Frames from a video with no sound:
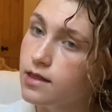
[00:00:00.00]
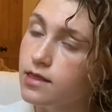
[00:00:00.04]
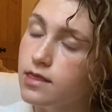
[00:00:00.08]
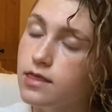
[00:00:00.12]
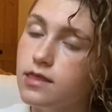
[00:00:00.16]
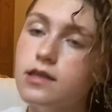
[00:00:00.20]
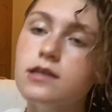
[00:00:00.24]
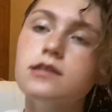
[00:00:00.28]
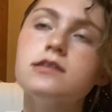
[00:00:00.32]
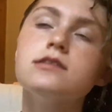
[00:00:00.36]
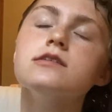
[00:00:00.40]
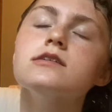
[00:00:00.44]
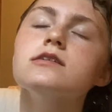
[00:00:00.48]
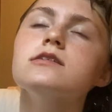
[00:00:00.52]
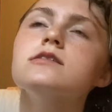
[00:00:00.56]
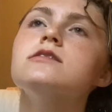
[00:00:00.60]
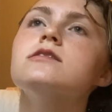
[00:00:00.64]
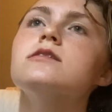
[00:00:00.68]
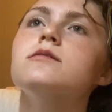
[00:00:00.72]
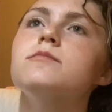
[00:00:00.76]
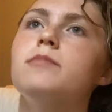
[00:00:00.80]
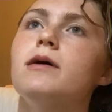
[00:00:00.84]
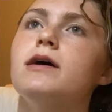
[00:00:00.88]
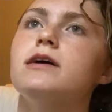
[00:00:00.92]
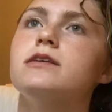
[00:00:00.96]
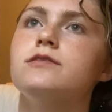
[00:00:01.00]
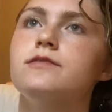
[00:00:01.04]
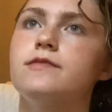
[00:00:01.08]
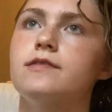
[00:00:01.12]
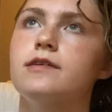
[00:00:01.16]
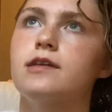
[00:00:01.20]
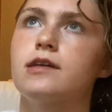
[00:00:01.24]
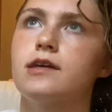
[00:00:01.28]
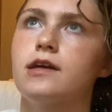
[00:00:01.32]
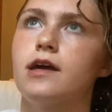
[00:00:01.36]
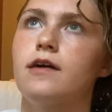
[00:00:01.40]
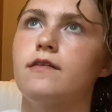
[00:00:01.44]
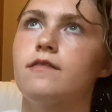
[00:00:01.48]
this is the best
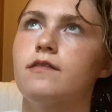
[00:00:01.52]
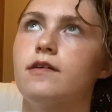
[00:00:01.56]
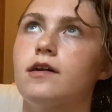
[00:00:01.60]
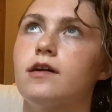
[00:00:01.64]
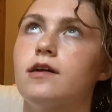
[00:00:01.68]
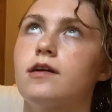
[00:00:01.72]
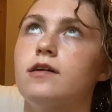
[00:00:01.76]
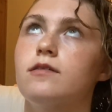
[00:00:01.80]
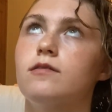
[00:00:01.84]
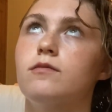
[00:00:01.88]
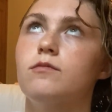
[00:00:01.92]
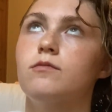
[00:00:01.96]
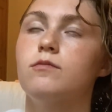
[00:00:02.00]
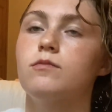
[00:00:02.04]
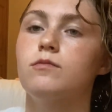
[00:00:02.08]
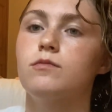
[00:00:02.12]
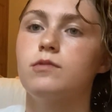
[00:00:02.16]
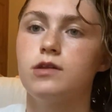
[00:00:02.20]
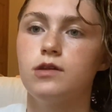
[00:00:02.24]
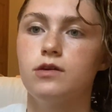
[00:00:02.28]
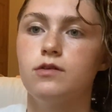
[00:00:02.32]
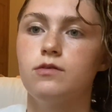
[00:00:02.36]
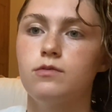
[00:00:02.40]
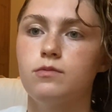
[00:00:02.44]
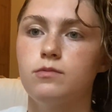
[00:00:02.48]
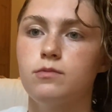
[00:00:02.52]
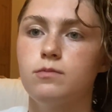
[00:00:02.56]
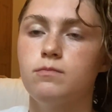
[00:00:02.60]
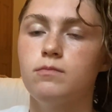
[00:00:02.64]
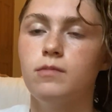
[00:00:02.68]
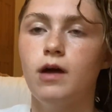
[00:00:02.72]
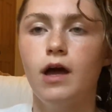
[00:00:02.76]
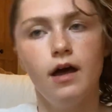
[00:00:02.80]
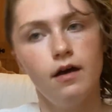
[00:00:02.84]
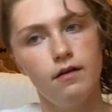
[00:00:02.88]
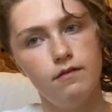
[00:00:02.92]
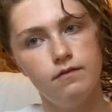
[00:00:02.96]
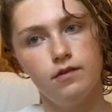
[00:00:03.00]
feeling ever when you
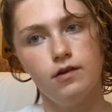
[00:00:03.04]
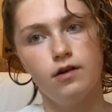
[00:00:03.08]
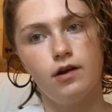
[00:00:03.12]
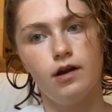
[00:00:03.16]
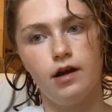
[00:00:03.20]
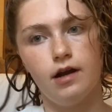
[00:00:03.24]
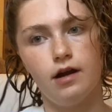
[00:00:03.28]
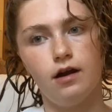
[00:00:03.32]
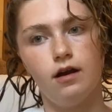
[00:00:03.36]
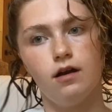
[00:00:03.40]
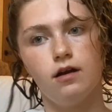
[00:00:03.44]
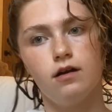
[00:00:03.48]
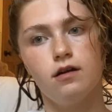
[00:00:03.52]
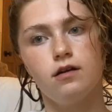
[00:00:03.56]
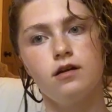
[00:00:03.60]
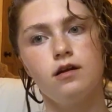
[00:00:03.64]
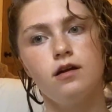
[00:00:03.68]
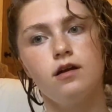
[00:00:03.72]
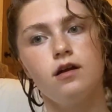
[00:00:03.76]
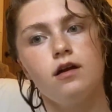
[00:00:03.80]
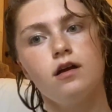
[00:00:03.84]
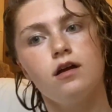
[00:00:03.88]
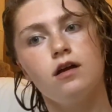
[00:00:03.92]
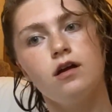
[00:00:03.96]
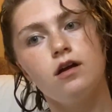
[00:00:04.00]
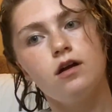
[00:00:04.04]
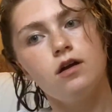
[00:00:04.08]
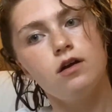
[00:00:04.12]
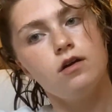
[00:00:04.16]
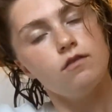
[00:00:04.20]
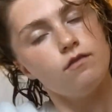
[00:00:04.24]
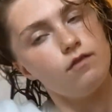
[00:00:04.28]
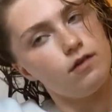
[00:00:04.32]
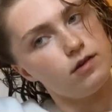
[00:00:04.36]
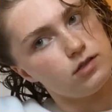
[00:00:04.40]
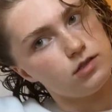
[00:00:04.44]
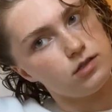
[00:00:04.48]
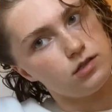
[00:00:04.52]
have your hair
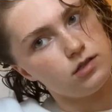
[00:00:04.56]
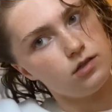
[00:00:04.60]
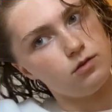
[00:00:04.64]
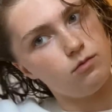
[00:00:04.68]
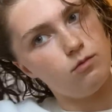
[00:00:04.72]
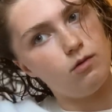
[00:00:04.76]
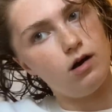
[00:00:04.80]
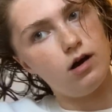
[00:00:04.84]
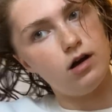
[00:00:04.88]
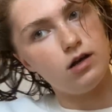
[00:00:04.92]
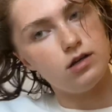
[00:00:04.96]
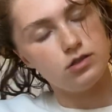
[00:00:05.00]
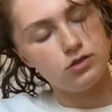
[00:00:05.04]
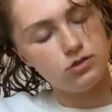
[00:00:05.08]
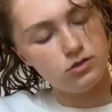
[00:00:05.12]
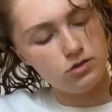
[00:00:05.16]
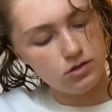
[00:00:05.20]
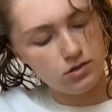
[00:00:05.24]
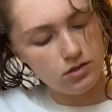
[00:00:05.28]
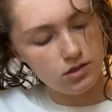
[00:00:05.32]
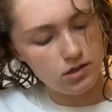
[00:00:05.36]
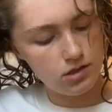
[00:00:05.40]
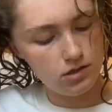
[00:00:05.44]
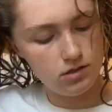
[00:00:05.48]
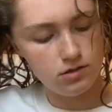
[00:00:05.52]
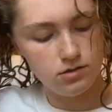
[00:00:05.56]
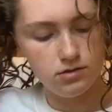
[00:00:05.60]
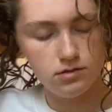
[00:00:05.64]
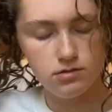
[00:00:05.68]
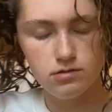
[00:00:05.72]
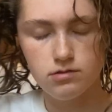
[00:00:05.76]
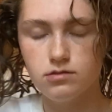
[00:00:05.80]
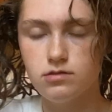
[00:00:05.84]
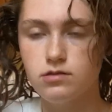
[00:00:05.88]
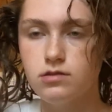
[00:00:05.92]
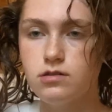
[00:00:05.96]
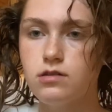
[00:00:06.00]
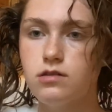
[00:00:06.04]
freshly washed.
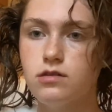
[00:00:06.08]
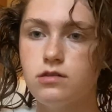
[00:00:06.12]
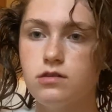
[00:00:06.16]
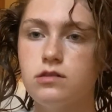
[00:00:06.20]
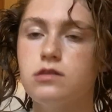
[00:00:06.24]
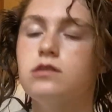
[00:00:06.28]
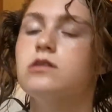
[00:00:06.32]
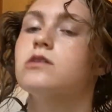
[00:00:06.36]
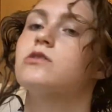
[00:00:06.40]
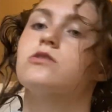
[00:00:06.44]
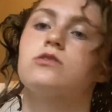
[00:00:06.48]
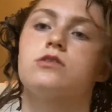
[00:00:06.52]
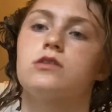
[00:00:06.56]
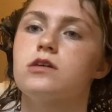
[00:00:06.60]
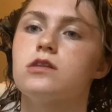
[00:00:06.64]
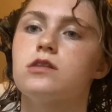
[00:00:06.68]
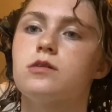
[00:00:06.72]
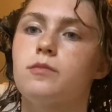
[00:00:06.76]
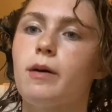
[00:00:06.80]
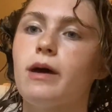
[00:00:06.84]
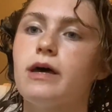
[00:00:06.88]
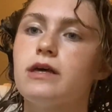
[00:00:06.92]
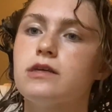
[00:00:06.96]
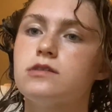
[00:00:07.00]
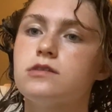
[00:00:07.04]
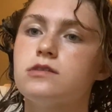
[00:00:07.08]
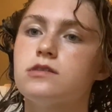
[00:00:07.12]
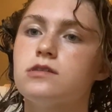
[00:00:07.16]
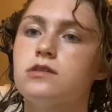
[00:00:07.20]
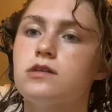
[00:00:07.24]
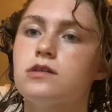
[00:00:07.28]
Really the best.